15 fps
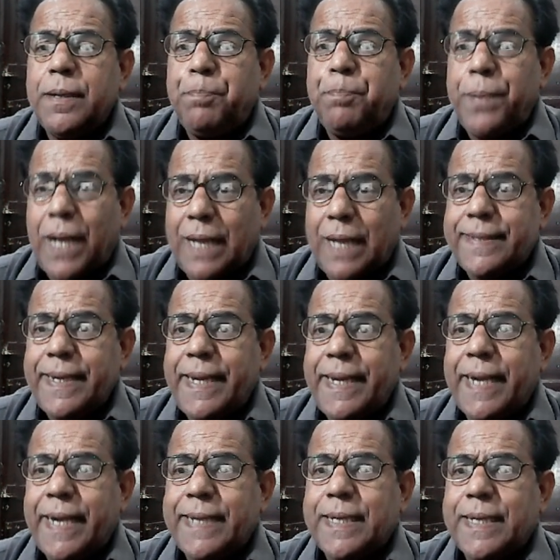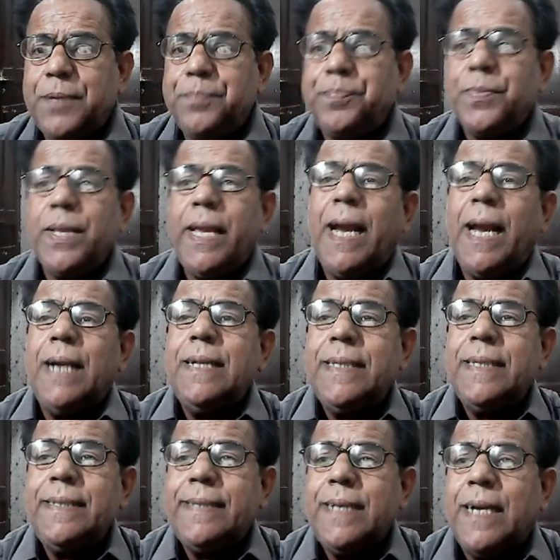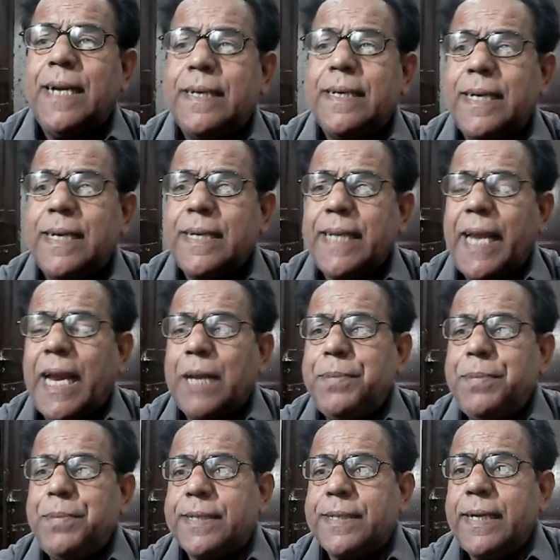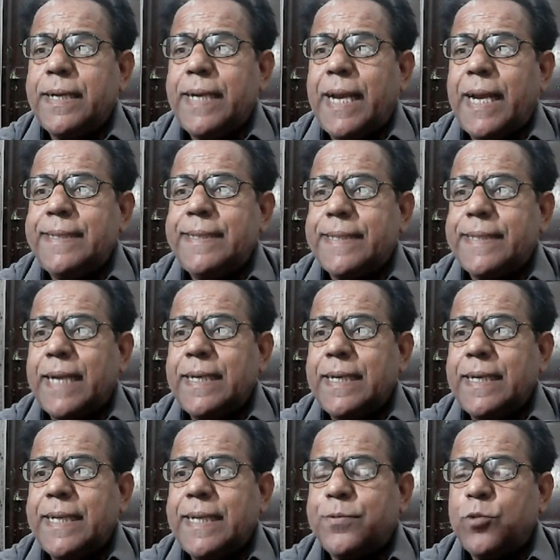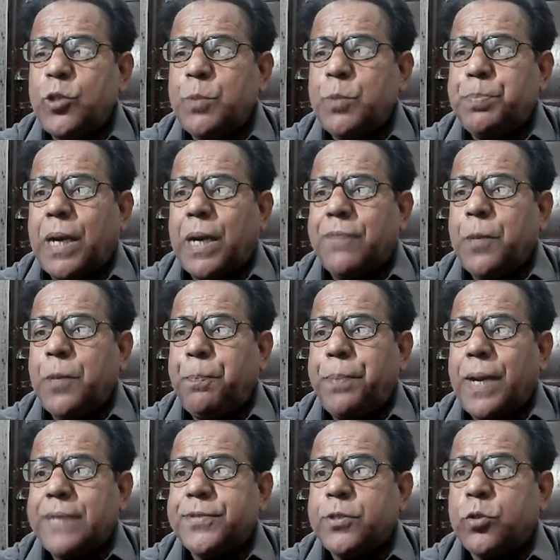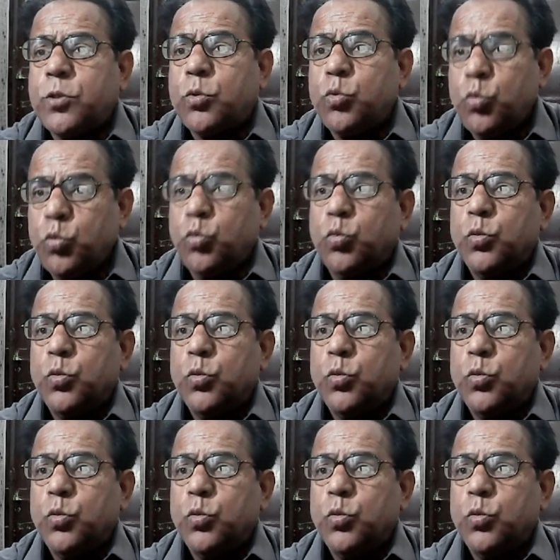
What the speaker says: plus 8 and this 100 can be written as 10 raised to the power plus 2.